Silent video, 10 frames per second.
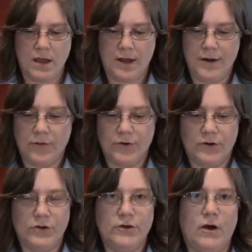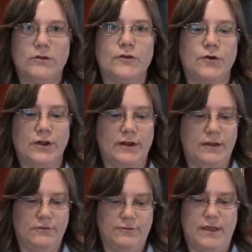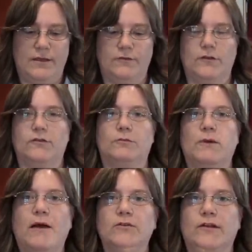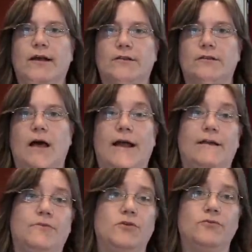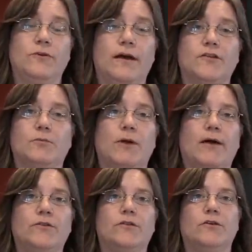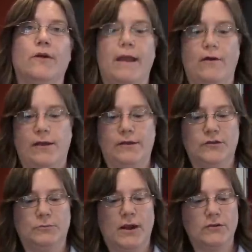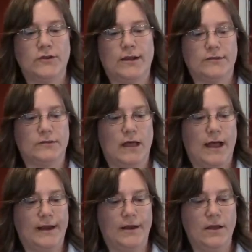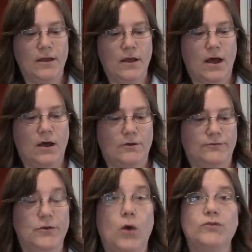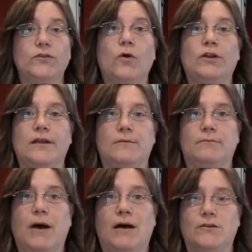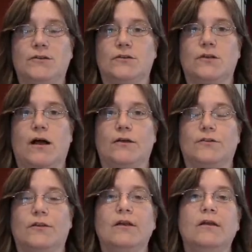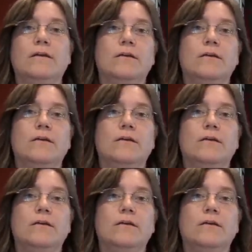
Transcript: Another good alternative is Sprouts has a line. If you've got a Sprouts in your area, Sprouts has a line of no sodium pasta sauce.